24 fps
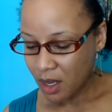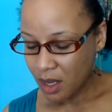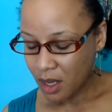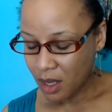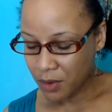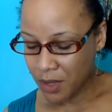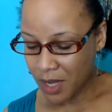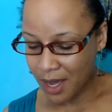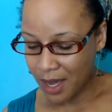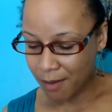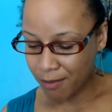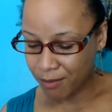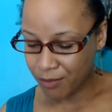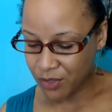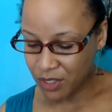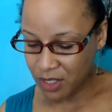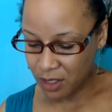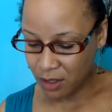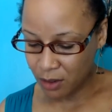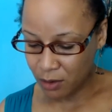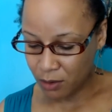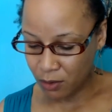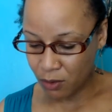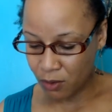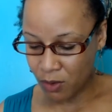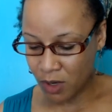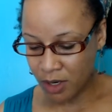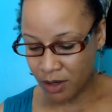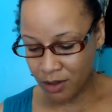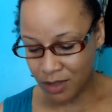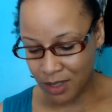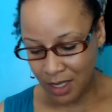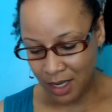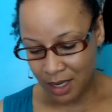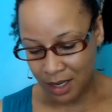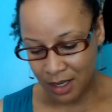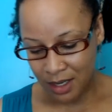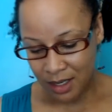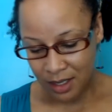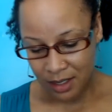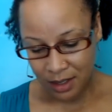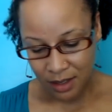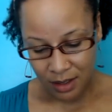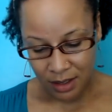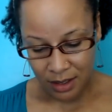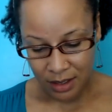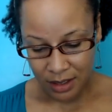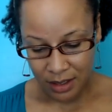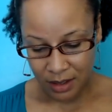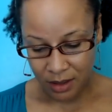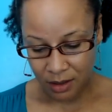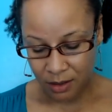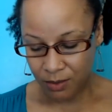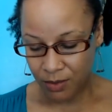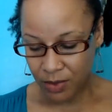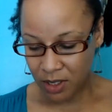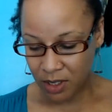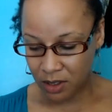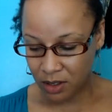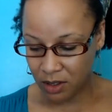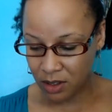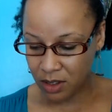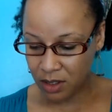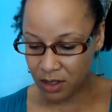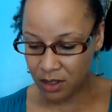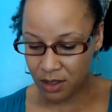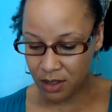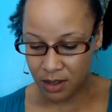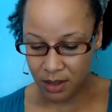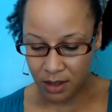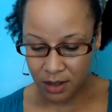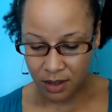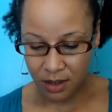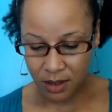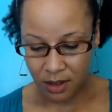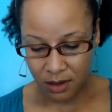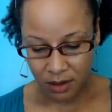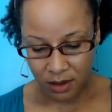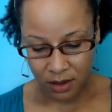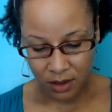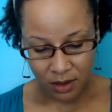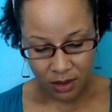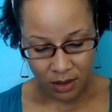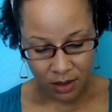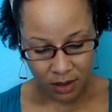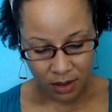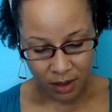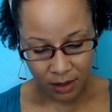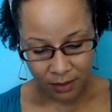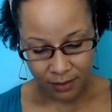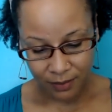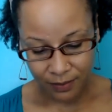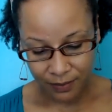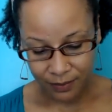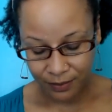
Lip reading: Okay, so water signs, business. Let's see.